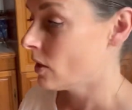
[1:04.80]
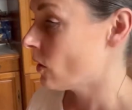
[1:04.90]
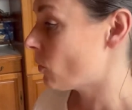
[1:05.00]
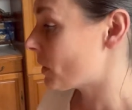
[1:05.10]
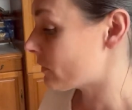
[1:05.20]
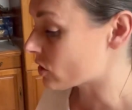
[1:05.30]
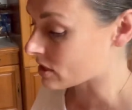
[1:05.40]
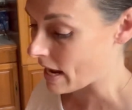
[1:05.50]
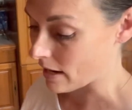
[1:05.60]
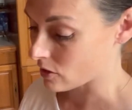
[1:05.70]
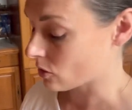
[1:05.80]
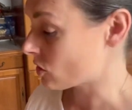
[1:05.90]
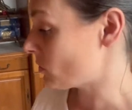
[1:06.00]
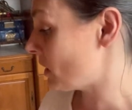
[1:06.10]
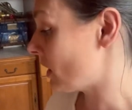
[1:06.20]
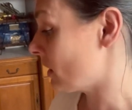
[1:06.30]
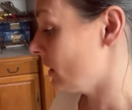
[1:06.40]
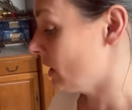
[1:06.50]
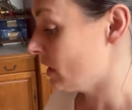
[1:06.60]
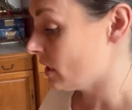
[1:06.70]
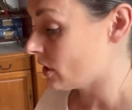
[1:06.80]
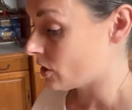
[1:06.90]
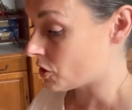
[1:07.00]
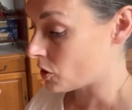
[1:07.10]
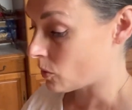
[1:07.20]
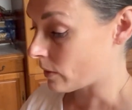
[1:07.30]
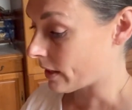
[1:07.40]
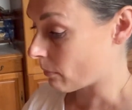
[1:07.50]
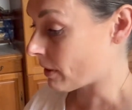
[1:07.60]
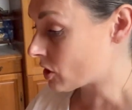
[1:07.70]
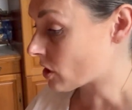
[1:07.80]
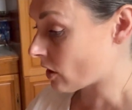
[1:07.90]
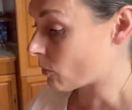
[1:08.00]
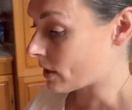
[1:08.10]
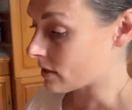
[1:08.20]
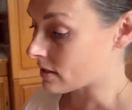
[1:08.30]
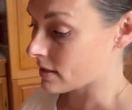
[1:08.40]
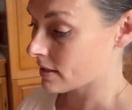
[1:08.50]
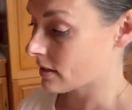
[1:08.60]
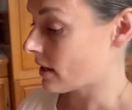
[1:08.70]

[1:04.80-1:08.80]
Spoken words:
Whatever snacks you're doing, do like a bunch all at once,